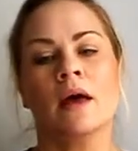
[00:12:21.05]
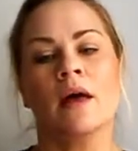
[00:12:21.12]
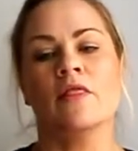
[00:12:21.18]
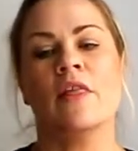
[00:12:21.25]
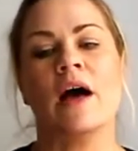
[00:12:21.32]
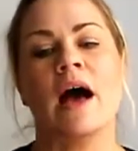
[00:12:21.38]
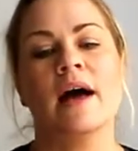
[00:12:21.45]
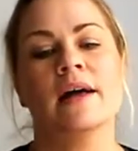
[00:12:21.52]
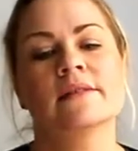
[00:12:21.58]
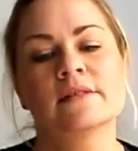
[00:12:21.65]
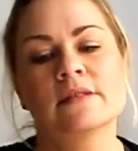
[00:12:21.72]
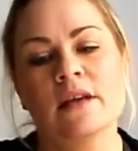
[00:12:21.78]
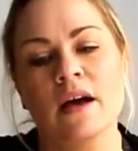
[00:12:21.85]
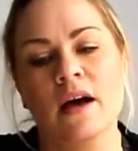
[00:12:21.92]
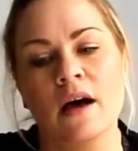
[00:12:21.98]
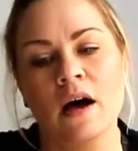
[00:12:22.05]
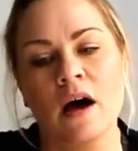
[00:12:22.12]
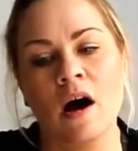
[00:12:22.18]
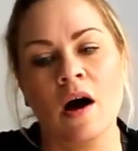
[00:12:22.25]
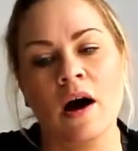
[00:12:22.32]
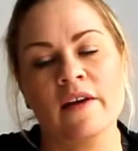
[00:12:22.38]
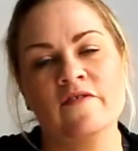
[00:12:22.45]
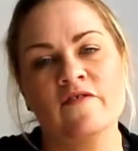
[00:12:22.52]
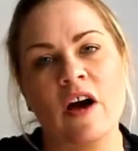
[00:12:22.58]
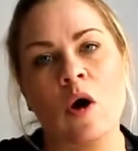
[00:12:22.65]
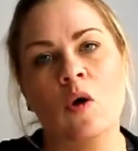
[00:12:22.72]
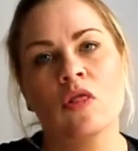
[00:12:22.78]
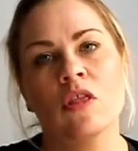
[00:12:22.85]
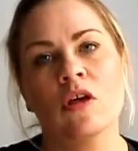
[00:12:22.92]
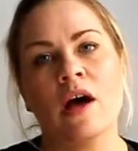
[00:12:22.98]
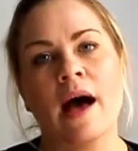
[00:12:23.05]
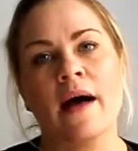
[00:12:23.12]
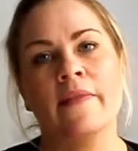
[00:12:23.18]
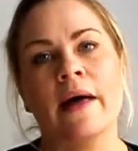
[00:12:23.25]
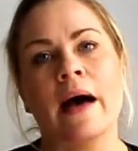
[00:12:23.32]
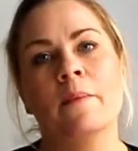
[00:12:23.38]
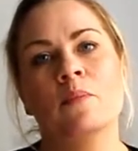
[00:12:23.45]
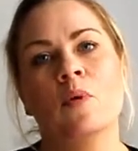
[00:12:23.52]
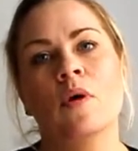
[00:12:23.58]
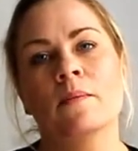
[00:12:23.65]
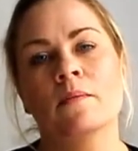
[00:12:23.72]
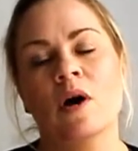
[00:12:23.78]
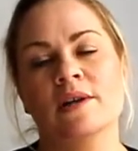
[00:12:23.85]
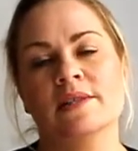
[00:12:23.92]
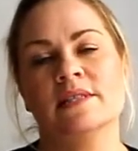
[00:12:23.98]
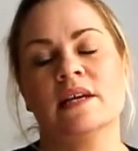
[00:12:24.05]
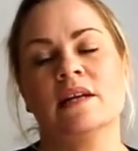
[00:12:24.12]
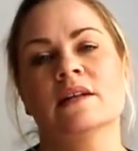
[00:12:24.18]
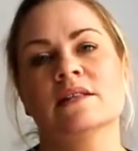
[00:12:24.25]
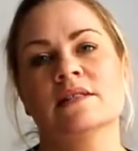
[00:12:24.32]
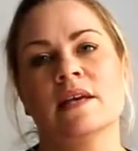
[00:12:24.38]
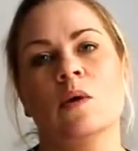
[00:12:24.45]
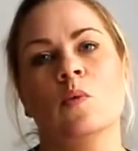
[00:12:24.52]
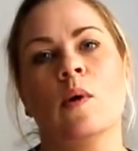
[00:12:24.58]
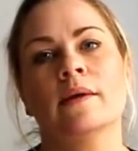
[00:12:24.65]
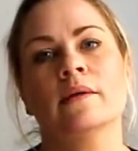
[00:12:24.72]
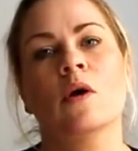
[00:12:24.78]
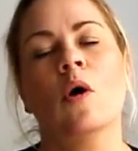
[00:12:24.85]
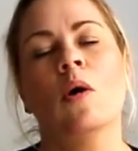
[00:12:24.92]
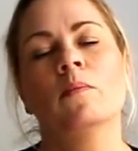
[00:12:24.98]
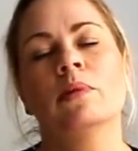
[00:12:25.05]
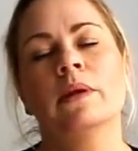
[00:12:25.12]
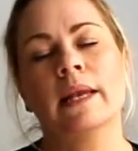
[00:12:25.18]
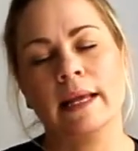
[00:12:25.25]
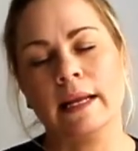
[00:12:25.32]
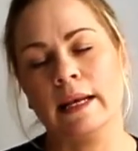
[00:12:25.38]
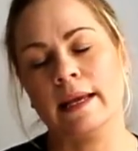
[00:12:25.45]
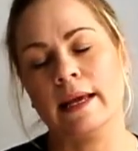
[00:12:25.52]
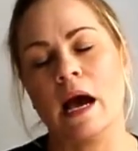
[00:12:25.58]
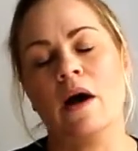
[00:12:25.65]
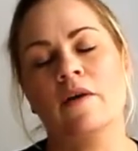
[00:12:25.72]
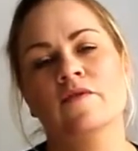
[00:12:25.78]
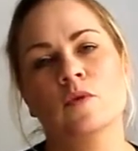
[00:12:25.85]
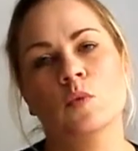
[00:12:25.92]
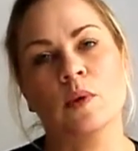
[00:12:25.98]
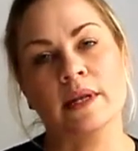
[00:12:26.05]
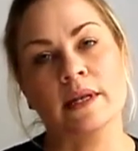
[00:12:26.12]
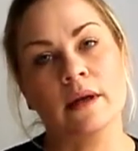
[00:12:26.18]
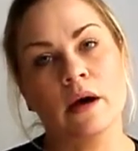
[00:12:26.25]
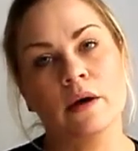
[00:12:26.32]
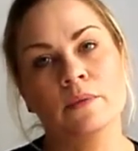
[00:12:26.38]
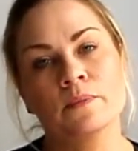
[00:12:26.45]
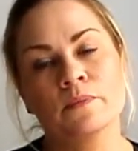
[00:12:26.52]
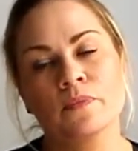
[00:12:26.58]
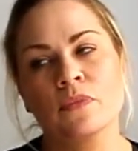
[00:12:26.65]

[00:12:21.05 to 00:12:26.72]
that I felt that at that point my dignity went completely out of the window,